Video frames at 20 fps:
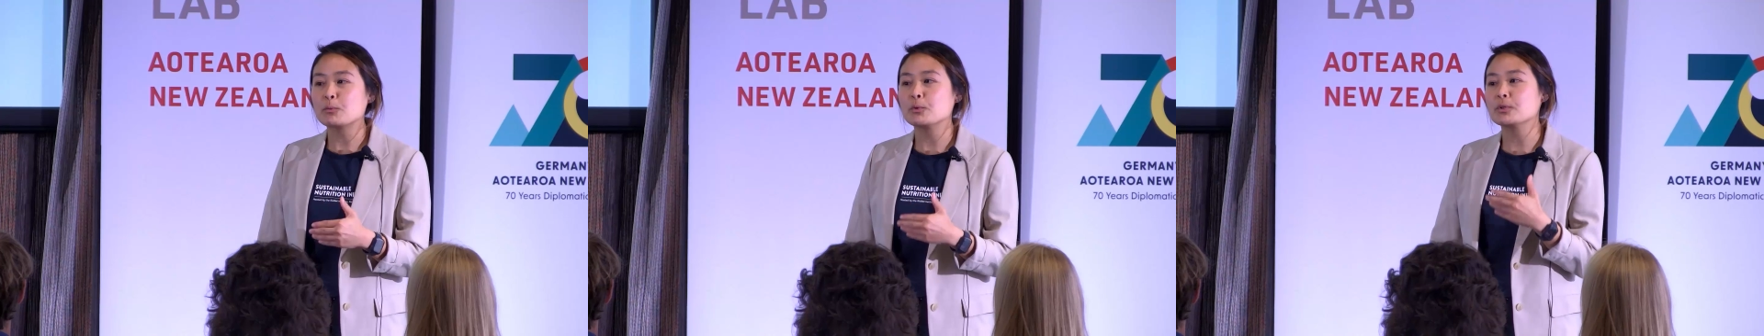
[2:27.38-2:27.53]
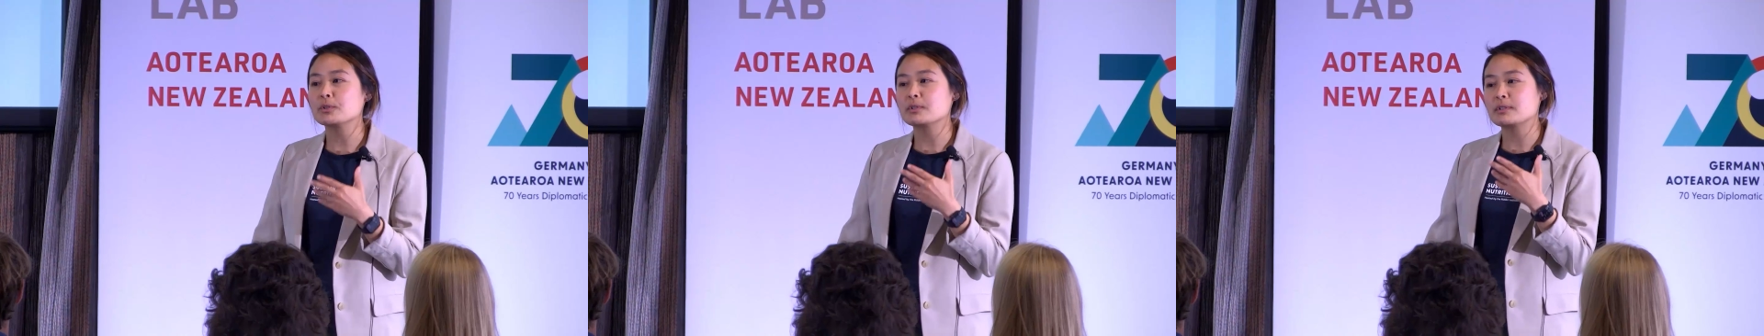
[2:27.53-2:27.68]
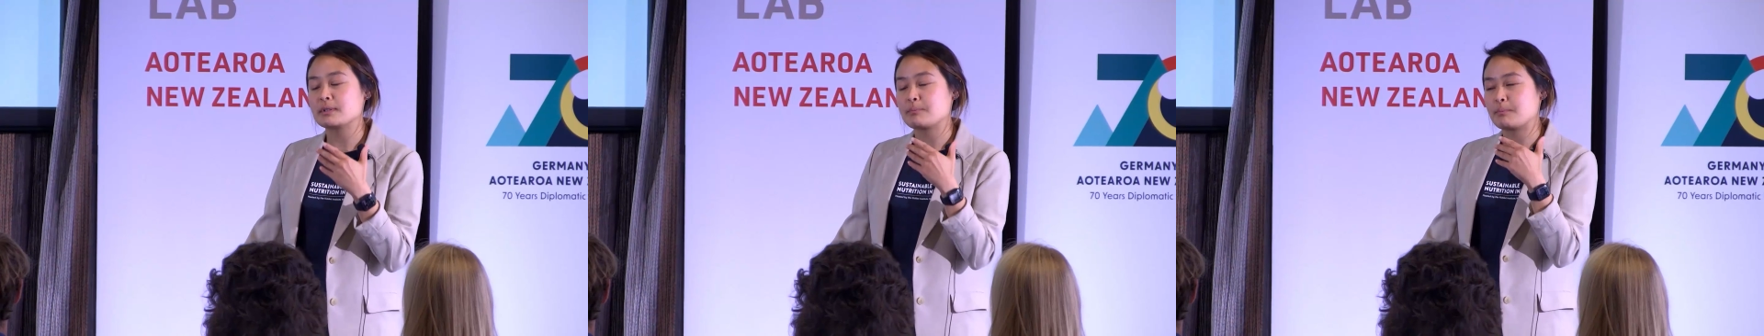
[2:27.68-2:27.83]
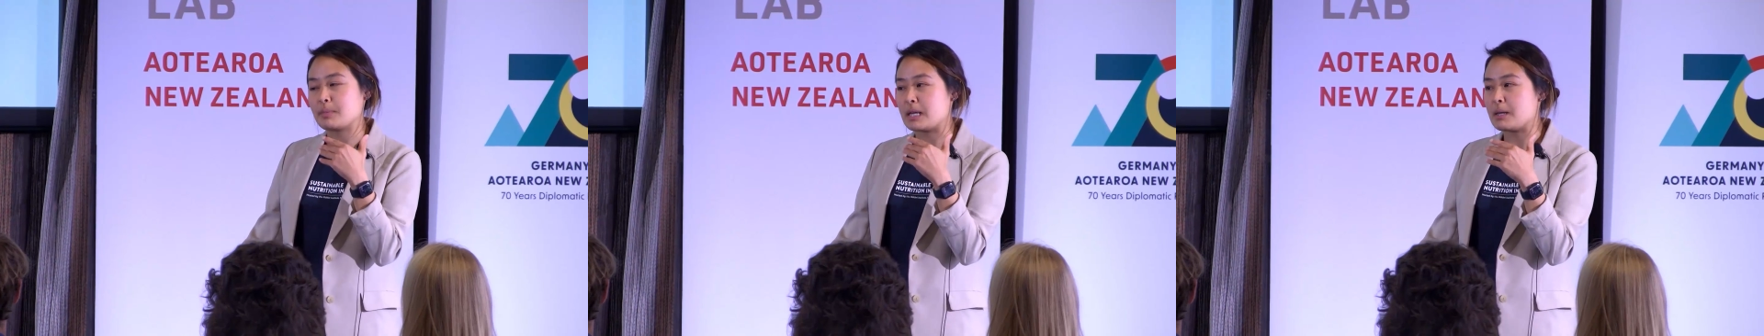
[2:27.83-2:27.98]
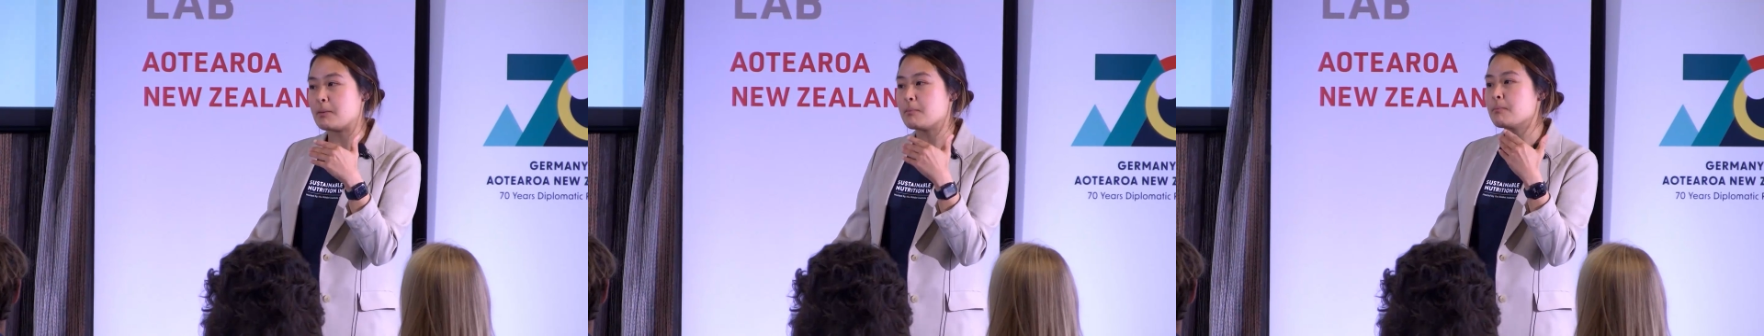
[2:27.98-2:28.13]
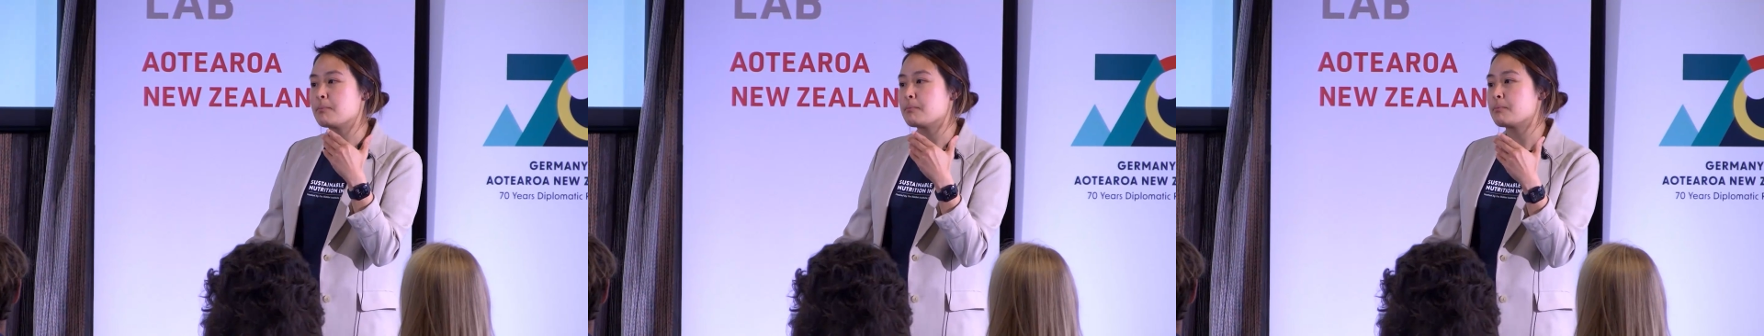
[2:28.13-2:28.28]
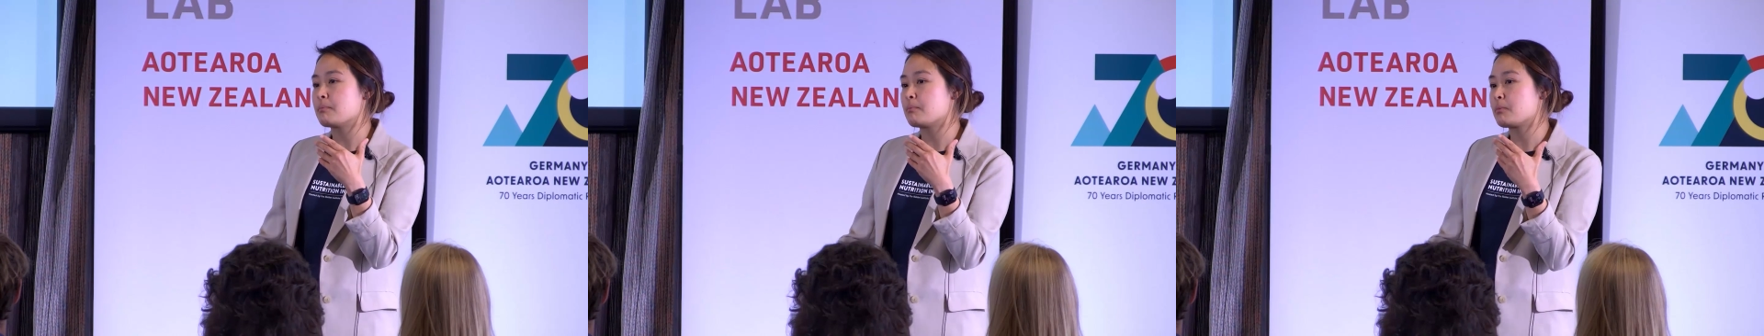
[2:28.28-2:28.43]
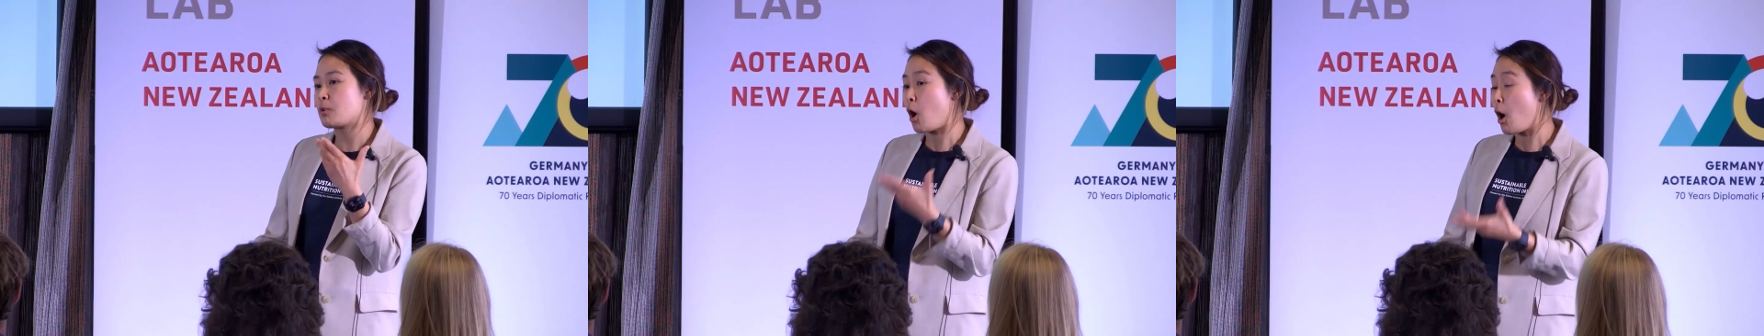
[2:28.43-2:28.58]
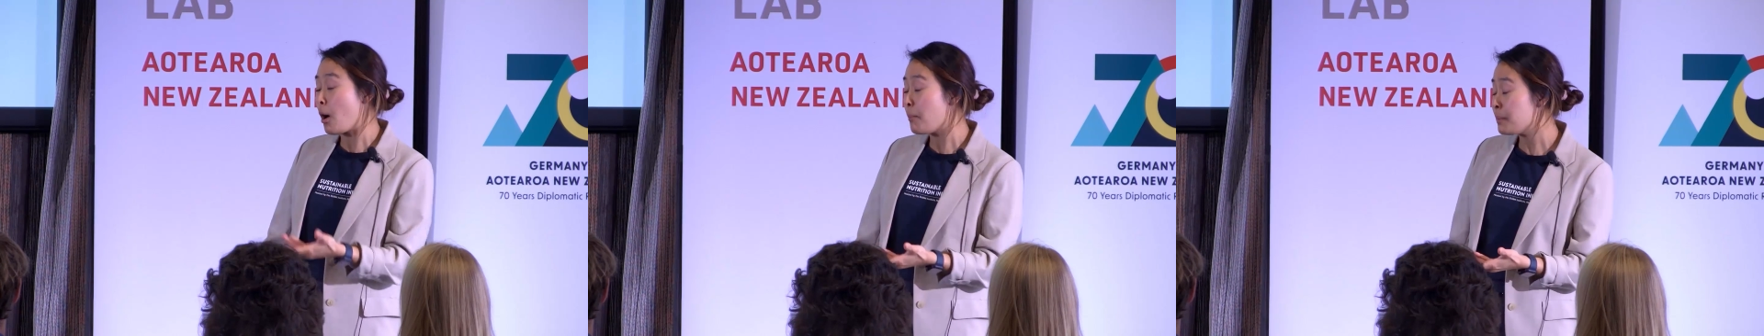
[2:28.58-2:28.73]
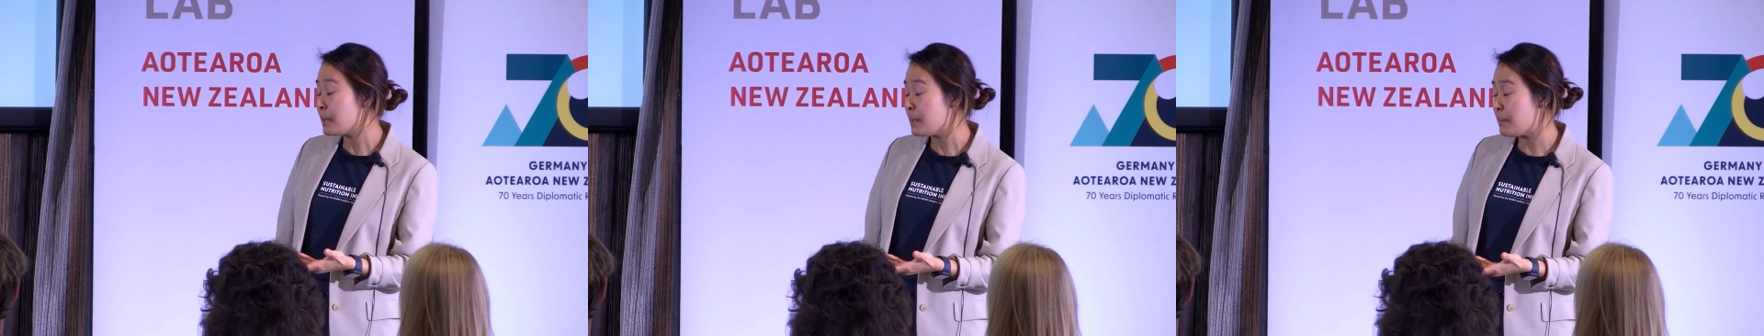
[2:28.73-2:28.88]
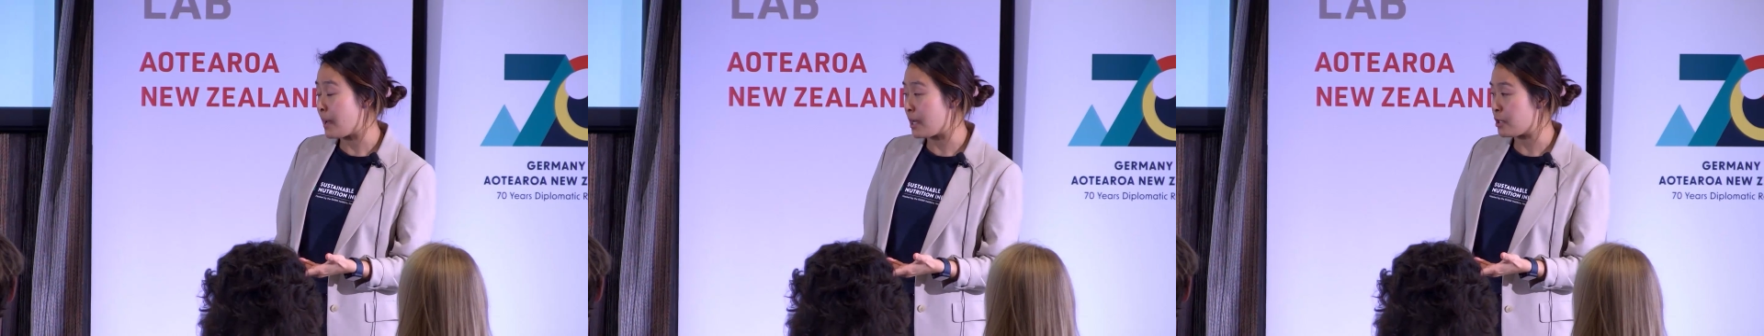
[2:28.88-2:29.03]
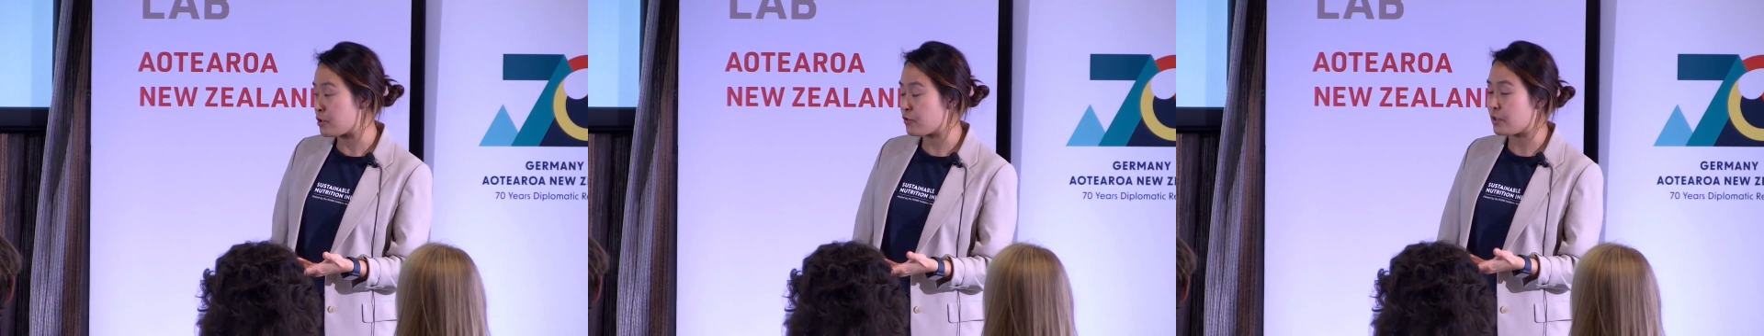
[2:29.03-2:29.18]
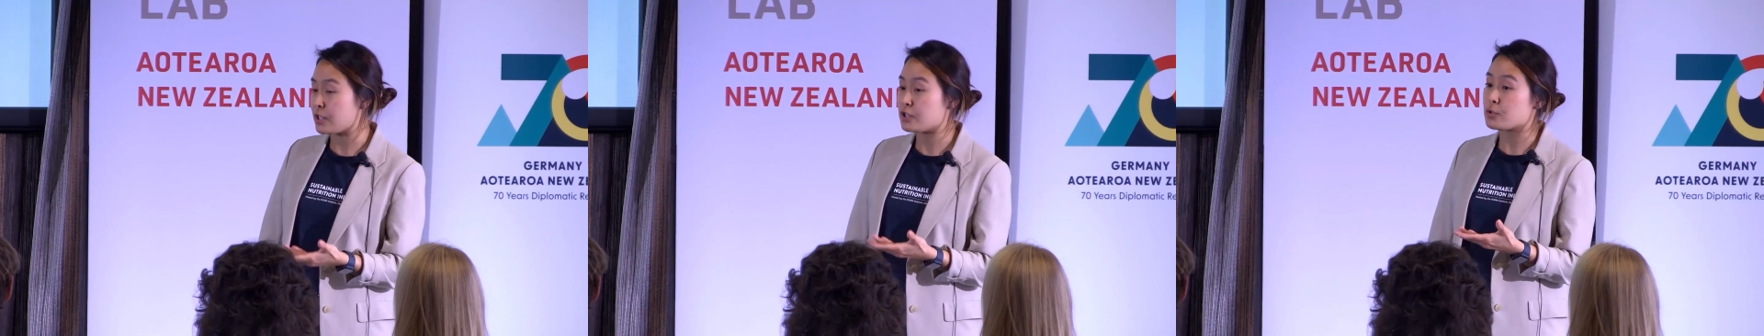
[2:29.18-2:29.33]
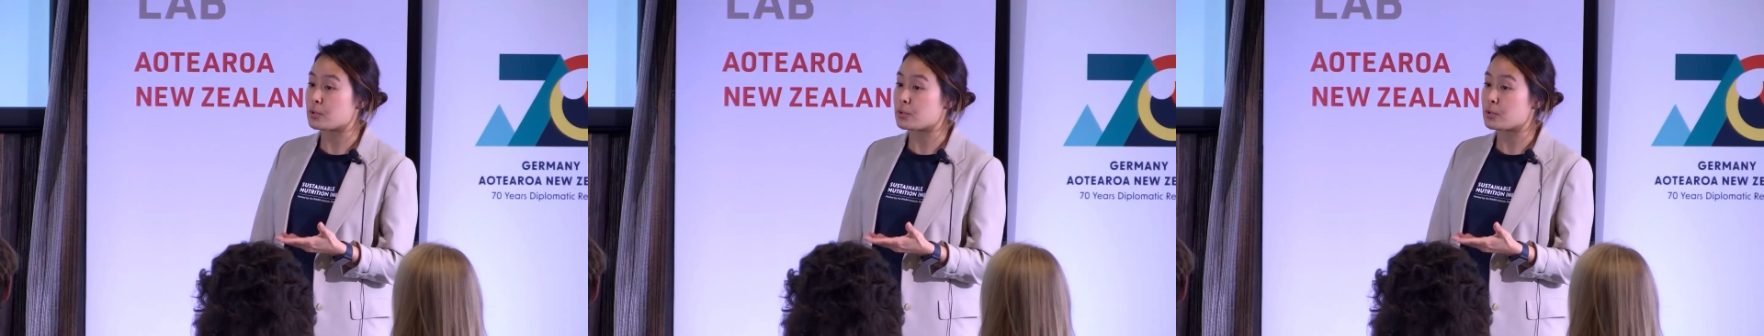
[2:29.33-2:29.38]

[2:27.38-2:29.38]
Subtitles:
would be complementary